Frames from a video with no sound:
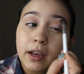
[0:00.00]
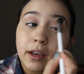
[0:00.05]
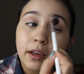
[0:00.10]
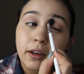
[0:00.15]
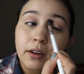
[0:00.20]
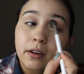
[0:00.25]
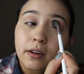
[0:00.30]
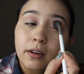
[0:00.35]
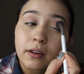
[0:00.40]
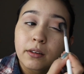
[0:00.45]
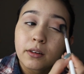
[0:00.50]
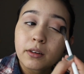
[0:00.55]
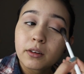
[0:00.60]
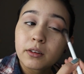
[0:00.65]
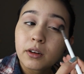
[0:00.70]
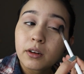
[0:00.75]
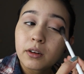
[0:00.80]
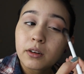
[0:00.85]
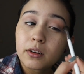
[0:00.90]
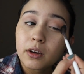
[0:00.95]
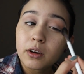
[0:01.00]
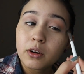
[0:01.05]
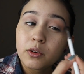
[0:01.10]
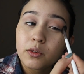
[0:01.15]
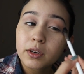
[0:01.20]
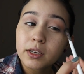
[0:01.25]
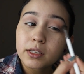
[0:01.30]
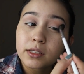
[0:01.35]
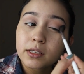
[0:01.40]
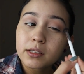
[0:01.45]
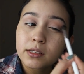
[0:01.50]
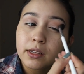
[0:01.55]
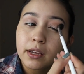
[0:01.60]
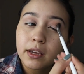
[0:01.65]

I don't, because it's